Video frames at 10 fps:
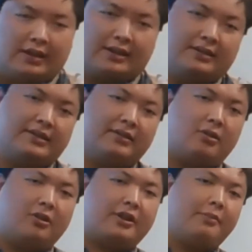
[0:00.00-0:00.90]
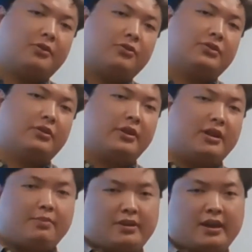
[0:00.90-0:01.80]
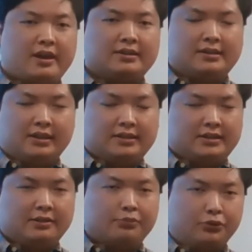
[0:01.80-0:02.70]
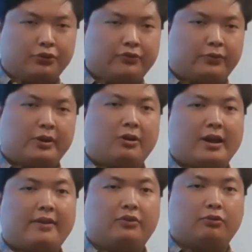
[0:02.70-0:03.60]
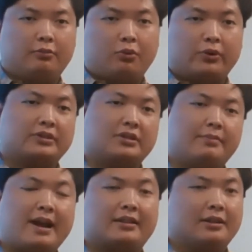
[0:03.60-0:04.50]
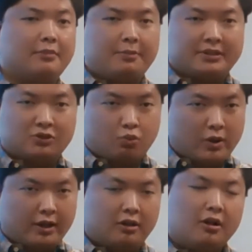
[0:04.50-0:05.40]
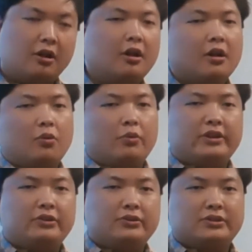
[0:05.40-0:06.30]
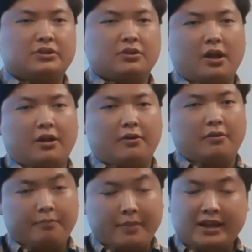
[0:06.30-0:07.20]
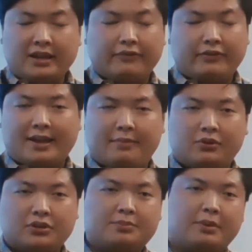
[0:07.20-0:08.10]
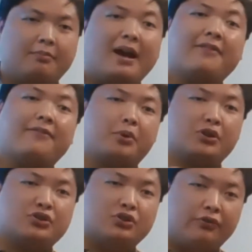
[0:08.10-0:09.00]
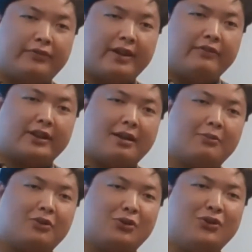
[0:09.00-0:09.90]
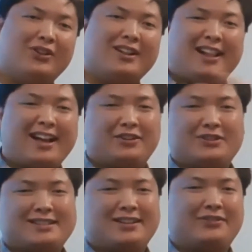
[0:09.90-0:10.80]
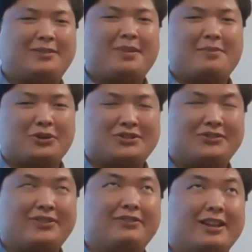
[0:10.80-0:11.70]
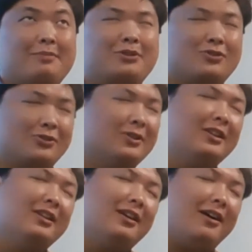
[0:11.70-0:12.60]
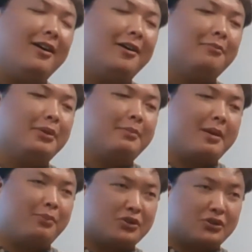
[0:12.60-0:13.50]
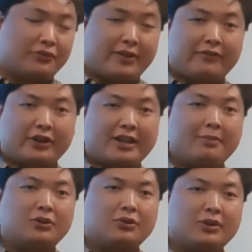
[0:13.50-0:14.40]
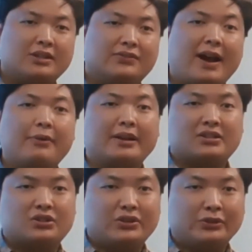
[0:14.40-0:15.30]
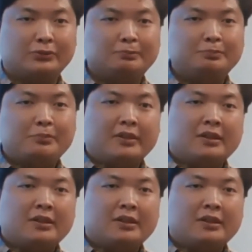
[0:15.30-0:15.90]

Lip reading: So like I said, all our chemicals are EPA and CDC approved. We all have the reports to back them up as well. We use many different chemicals, but my personal favorite chemical, I know it's kind of funny, my personal favorite chemical, but my personal favorite chemical is Virex 2.